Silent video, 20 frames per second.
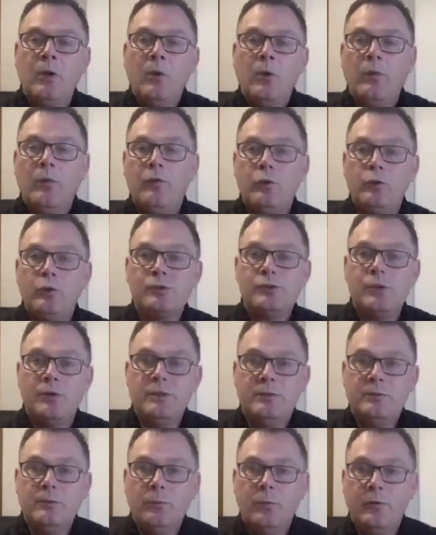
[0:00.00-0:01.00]
We've
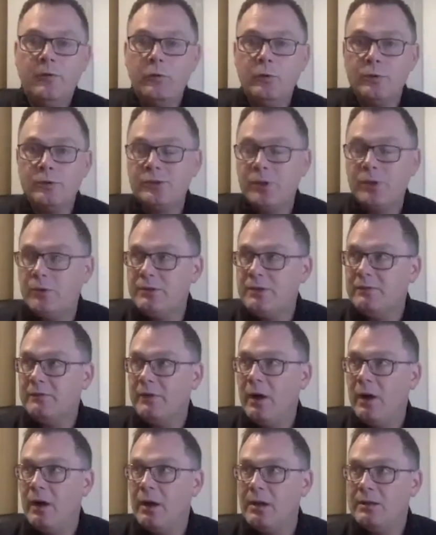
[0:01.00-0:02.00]
also
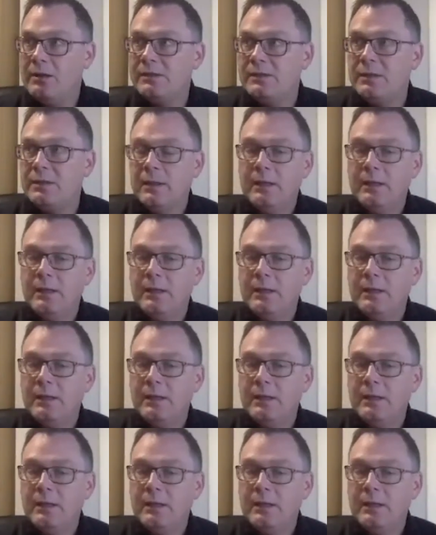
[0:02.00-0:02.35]
devised